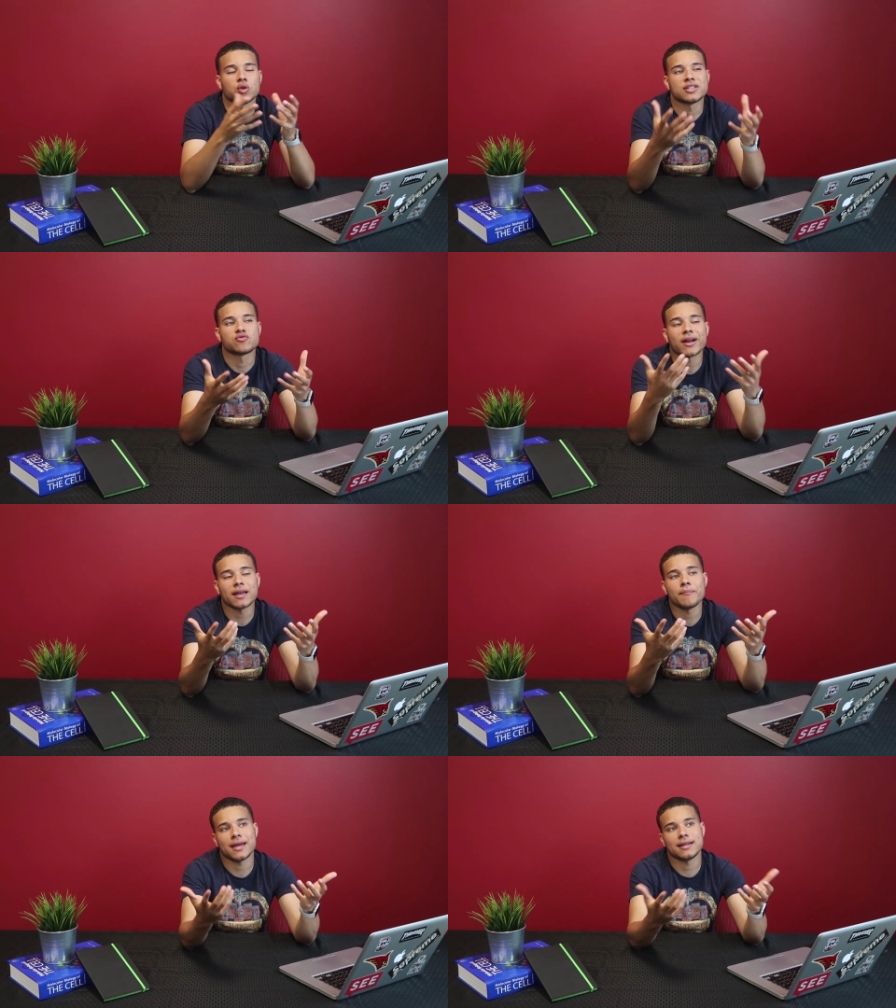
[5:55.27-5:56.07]
it's
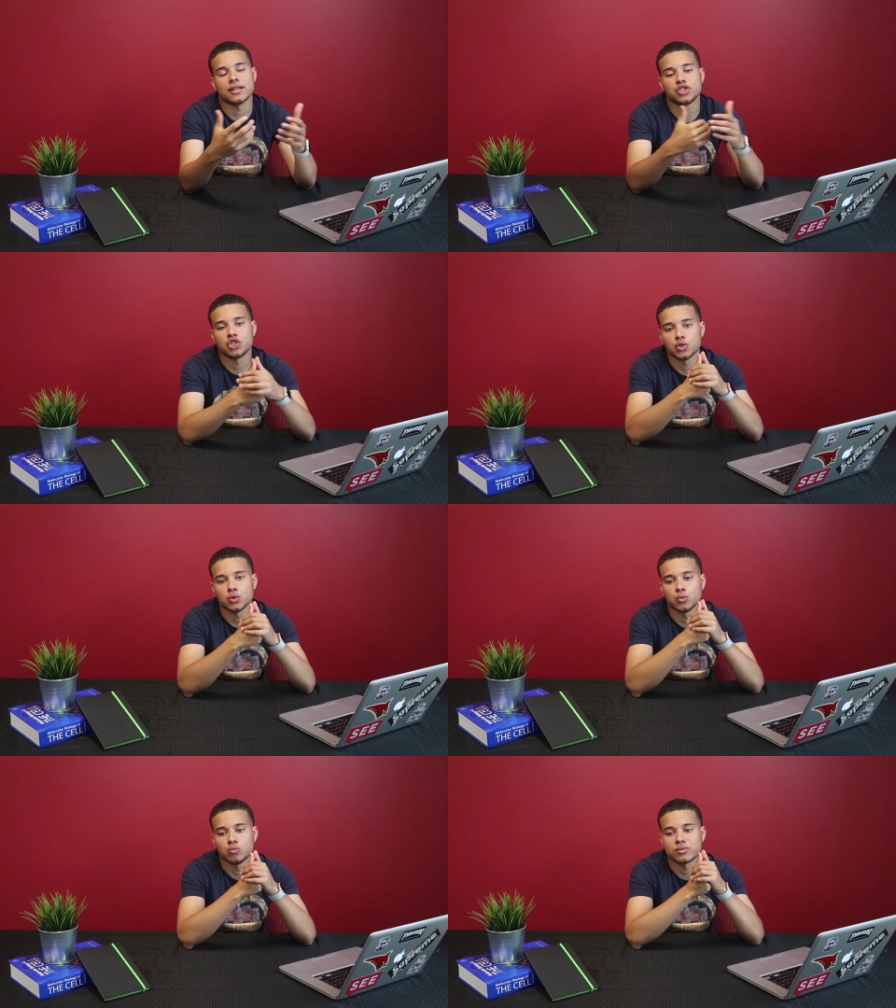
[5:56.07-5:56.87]
recommended that
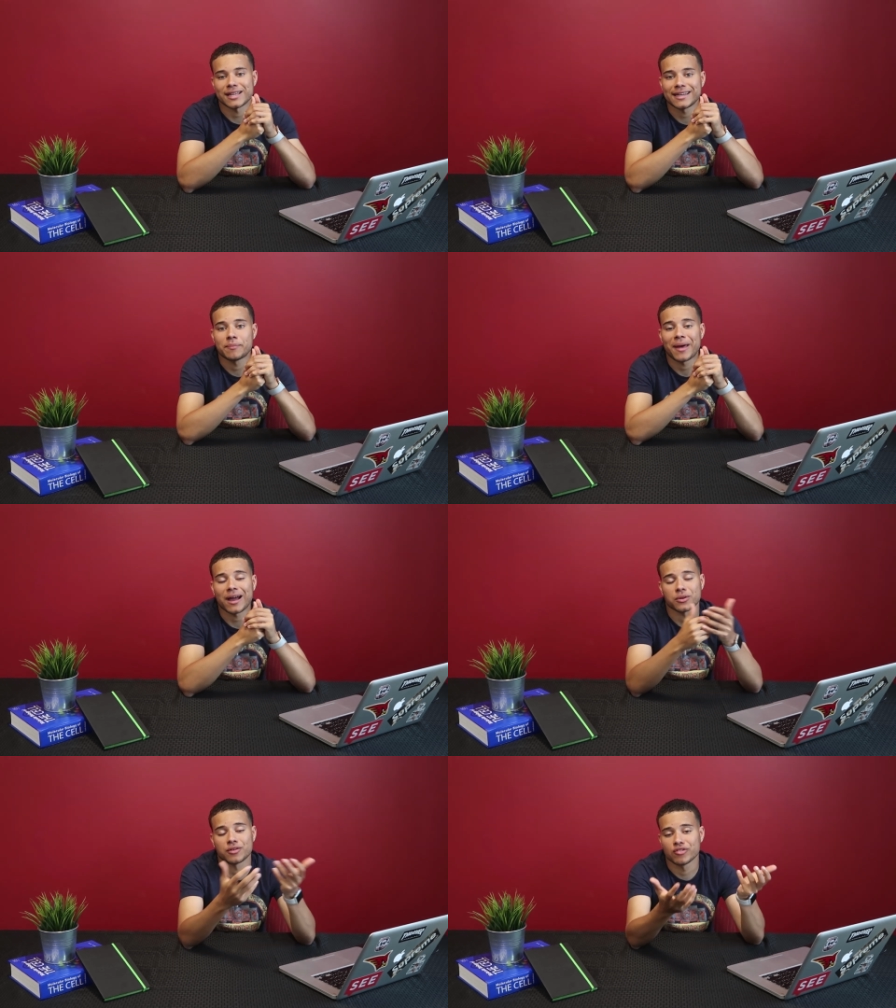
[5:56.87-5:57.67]
you send it
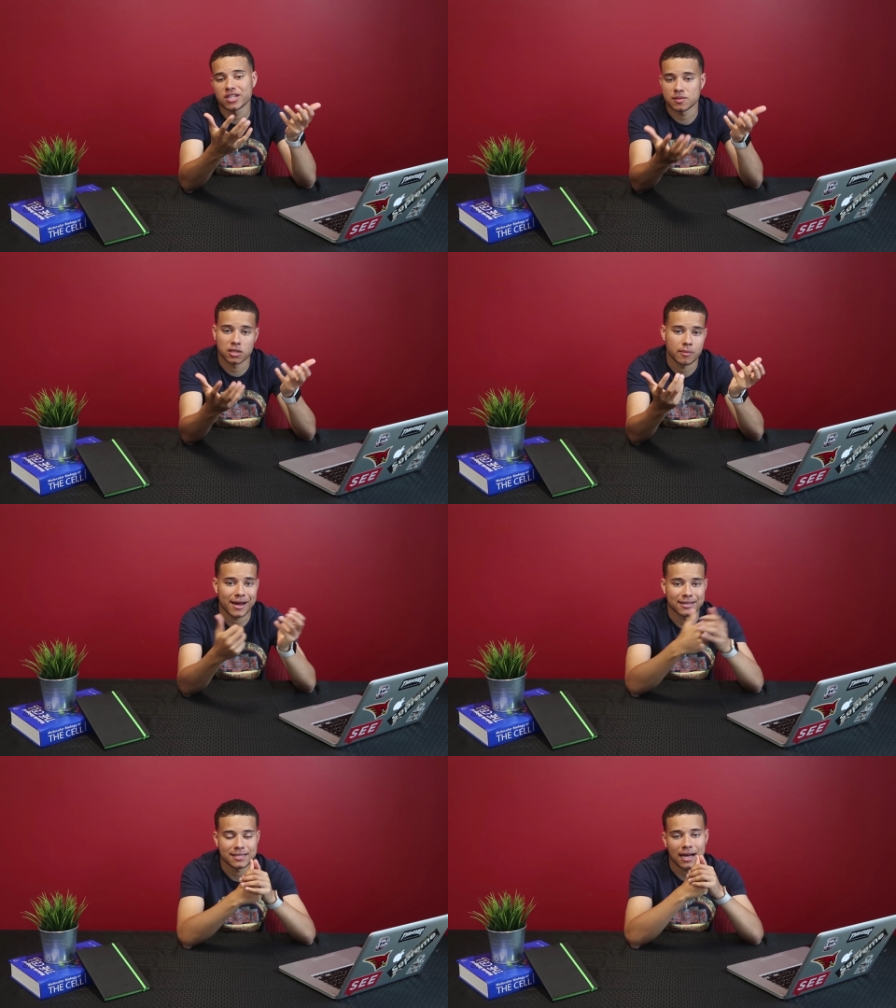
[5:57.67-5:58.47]
back within a reasonable
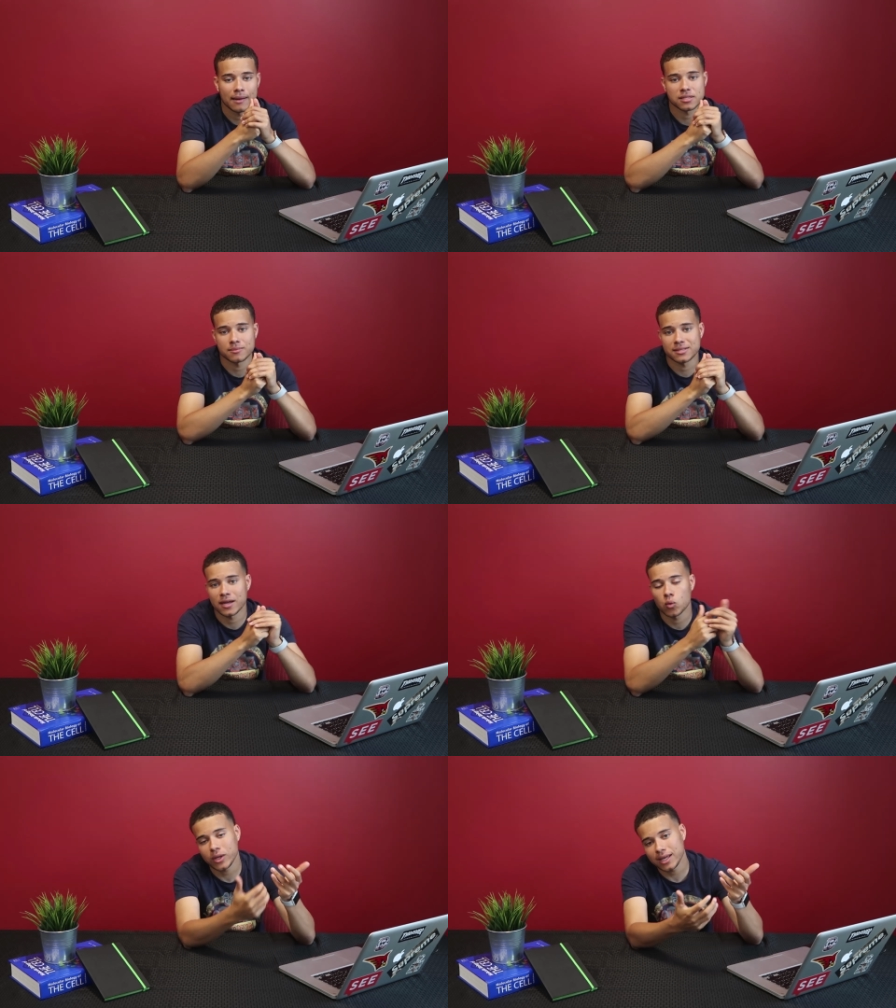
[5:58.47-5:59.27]
amount of time. Some say
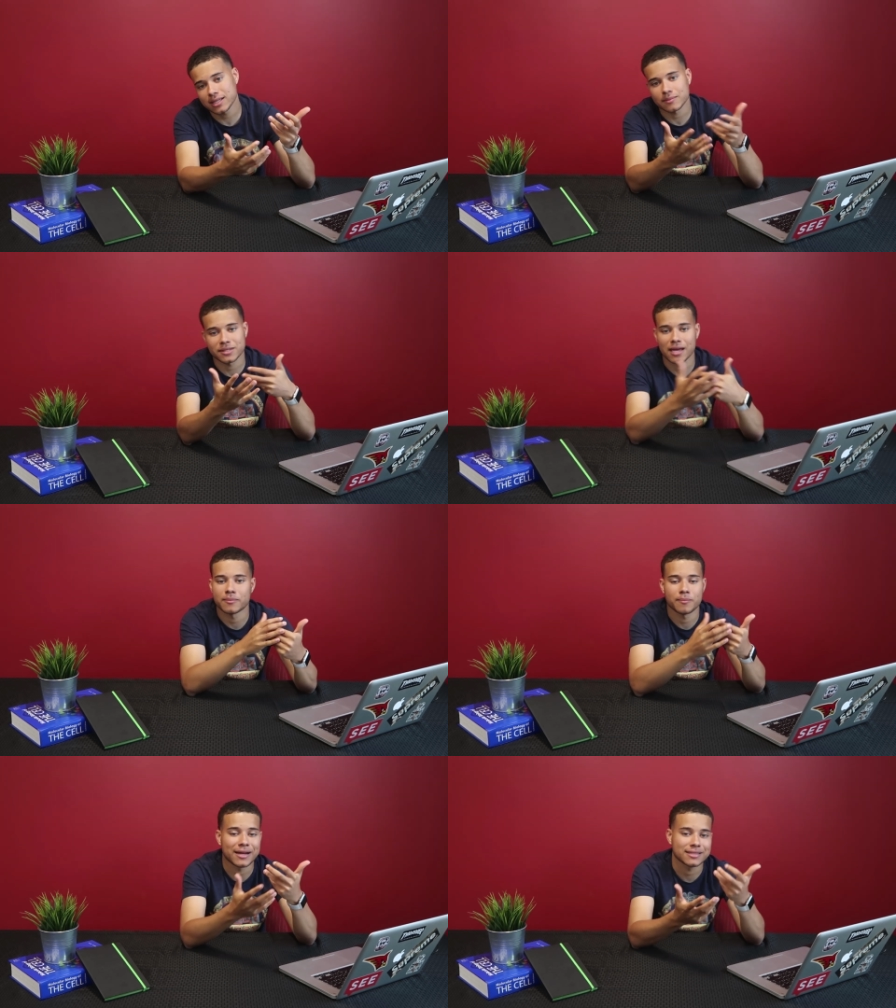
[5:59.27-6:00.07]
a week, some say
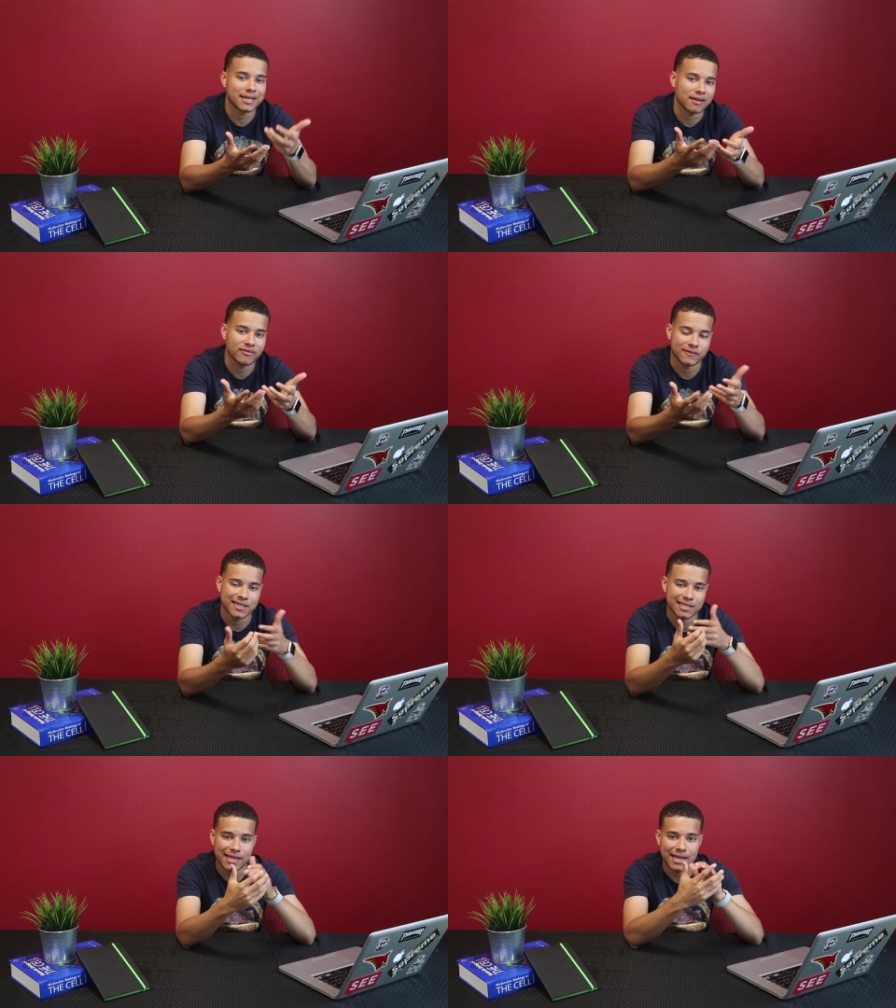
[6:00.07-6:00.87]
about 10 to
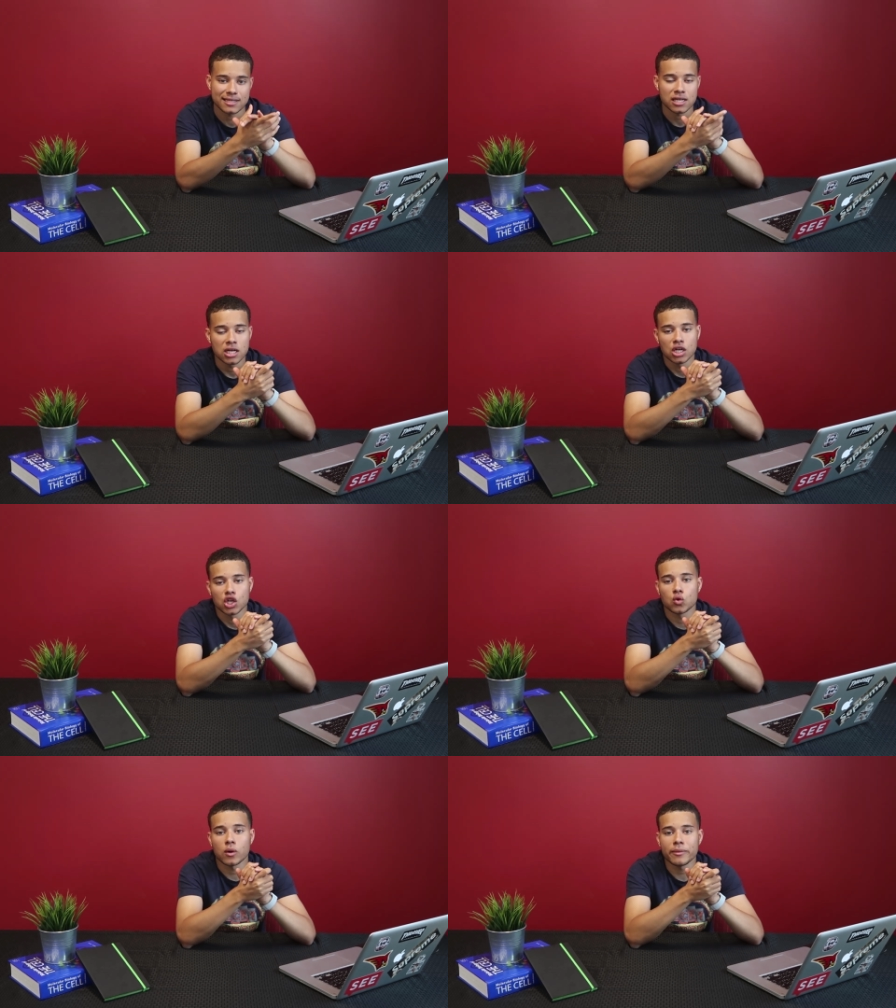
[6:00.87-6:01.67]
15 days.
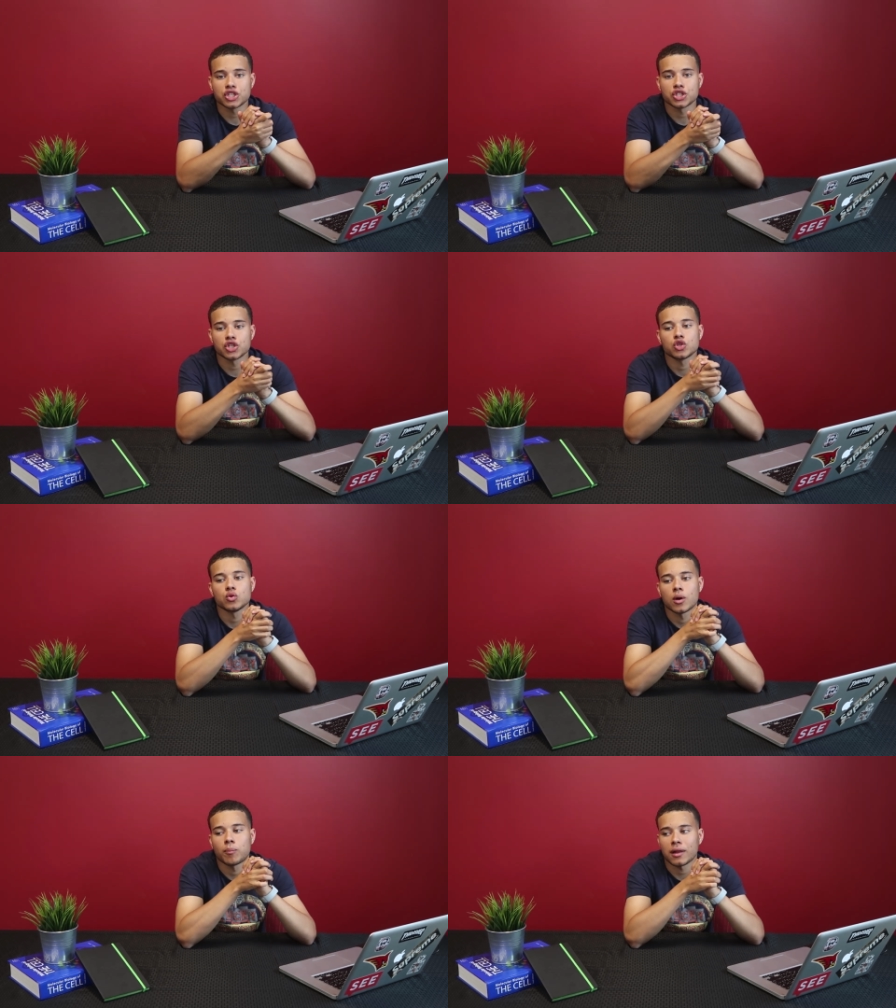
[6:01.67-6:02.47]
You want to make sure
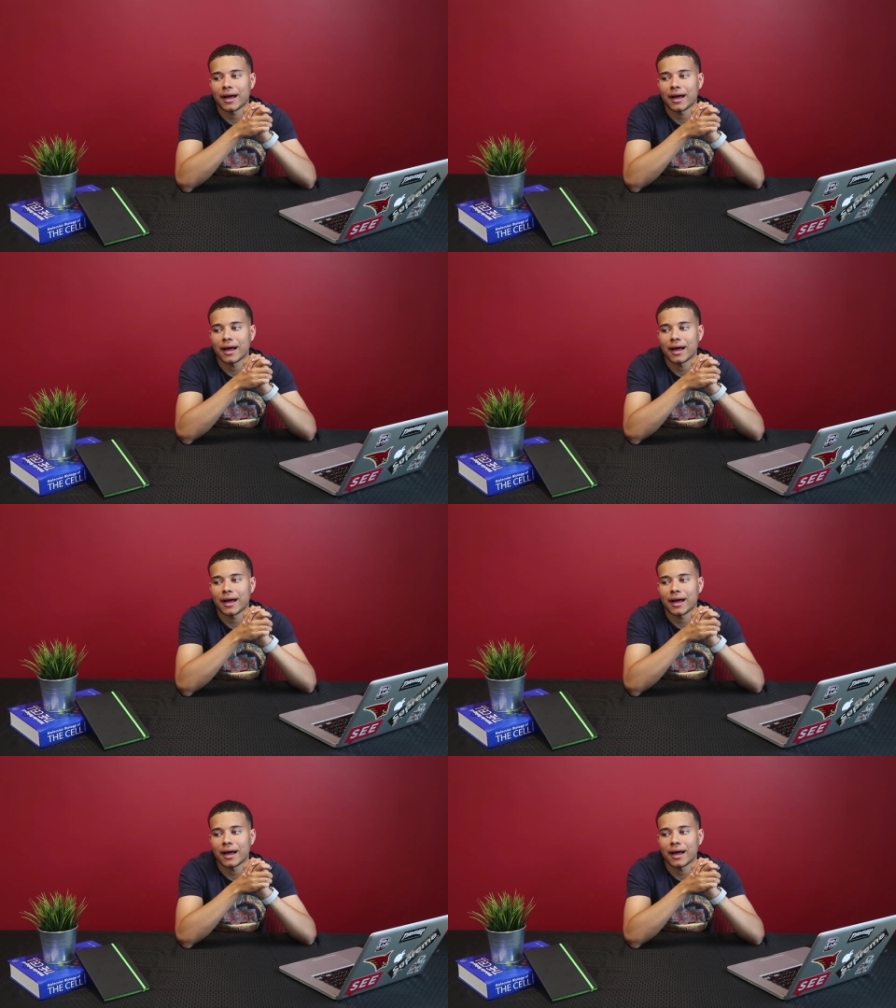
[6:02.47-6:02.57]
you